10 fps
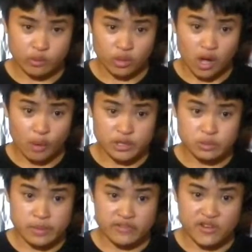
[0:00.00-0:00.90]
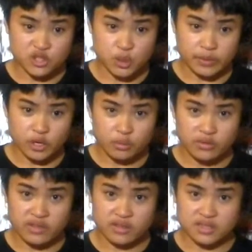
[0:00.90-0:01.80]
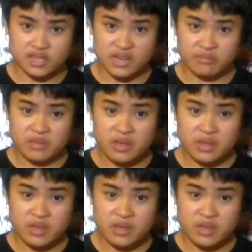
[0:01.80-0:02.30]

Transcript: It will always be my favorite superhero movie of all time.